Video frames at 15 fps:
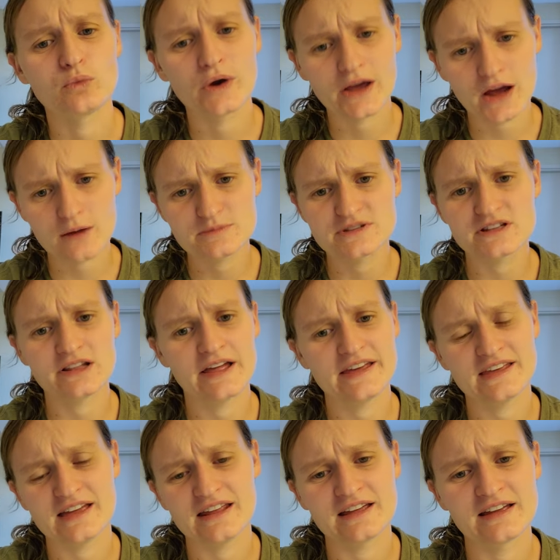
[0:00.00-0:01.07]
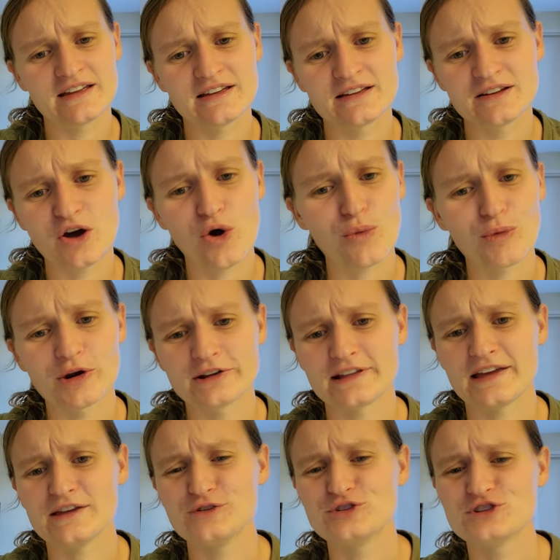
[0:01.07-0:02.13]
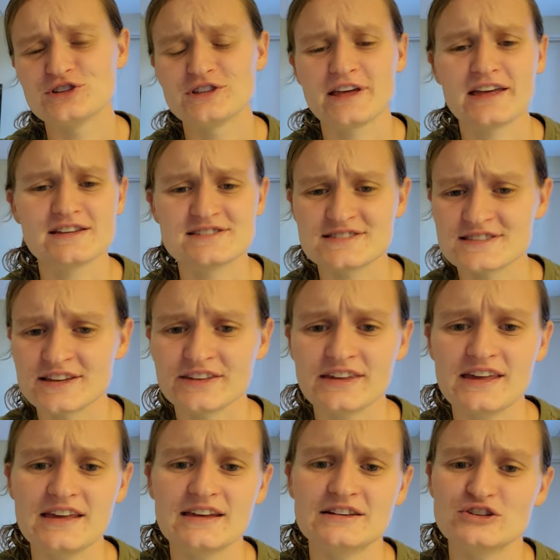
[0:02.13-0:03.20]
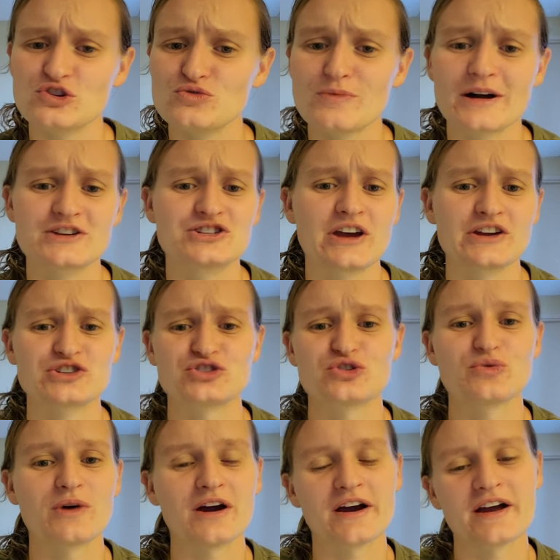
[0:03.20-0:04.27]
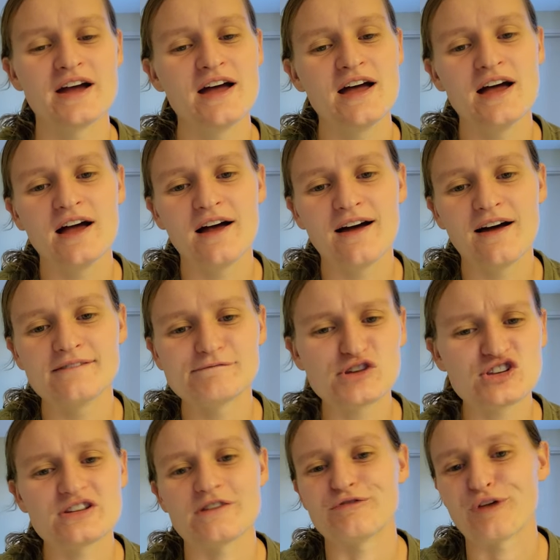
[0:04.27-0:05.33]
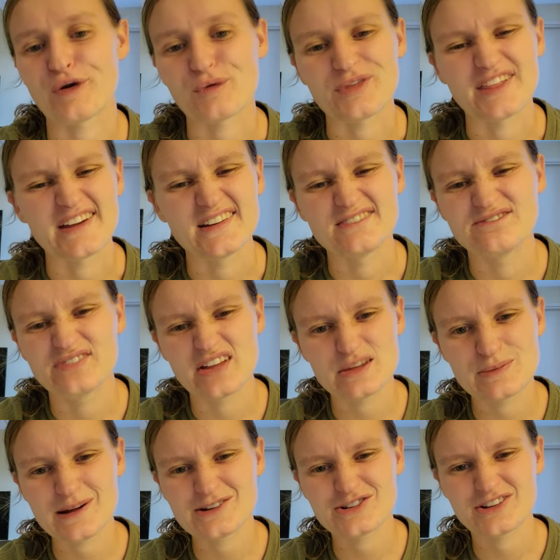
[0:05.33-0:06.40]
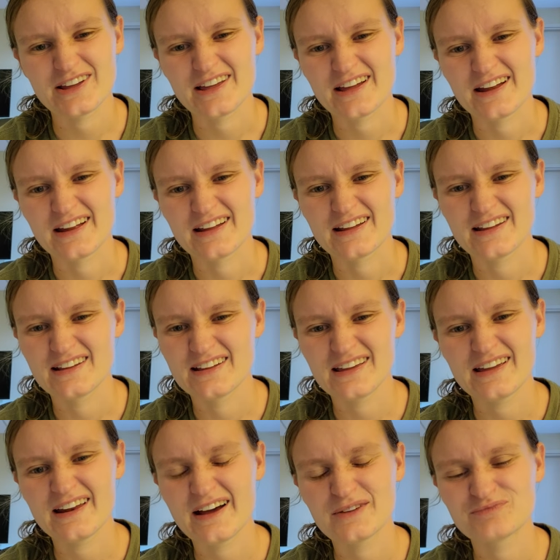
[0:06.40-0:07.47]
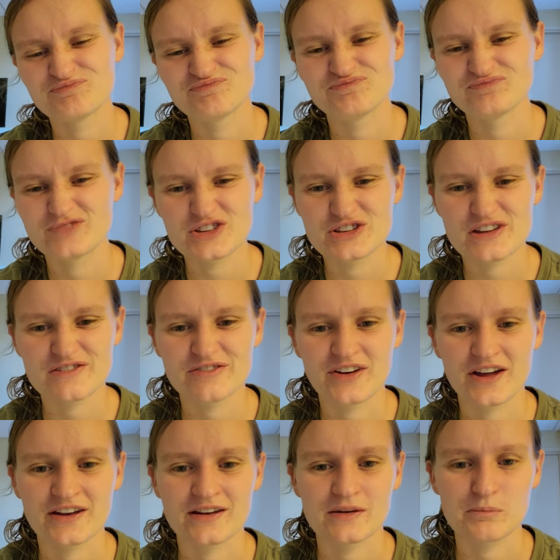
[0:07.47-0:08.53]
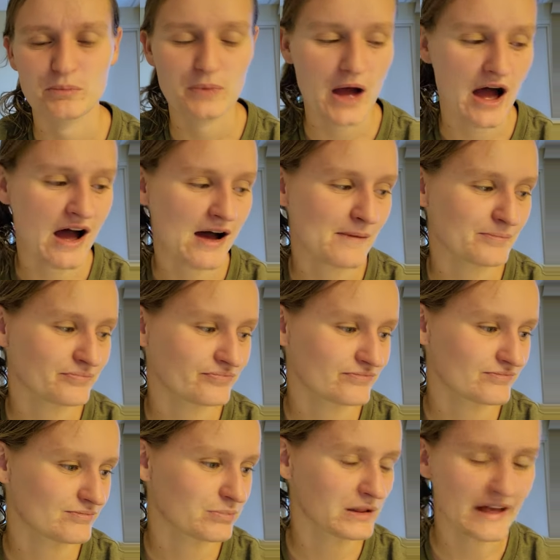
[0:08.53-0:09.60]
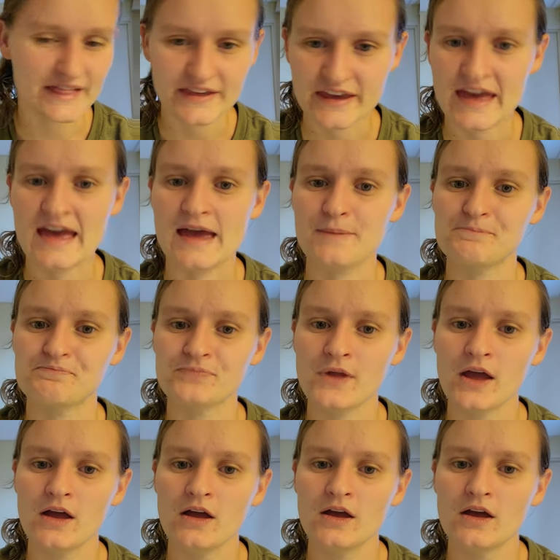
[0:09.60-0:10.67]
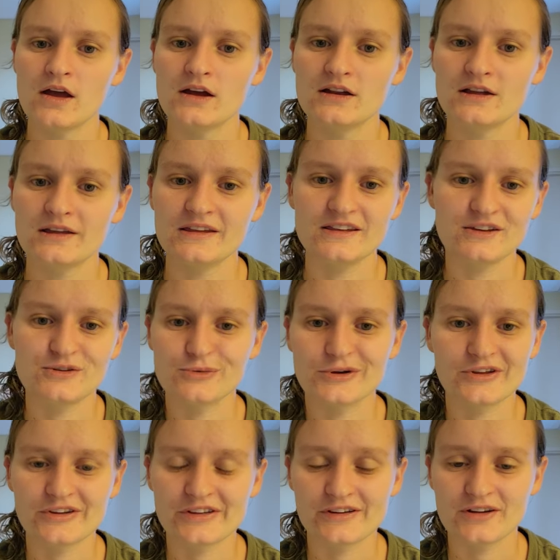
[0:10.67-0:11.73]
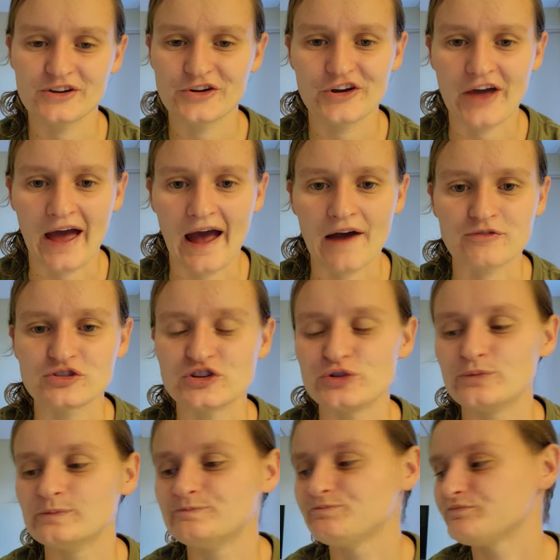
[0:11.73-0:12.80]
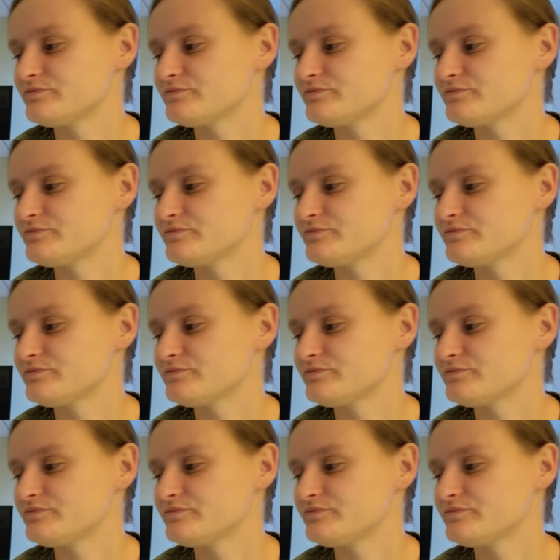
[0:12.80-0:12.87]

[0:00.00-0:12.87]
When it comes to like getting homework that you just think is silly and too much extra work, just have fun with it. Especially, you know, just have fun. Um, play the game. You real you're gonna have to.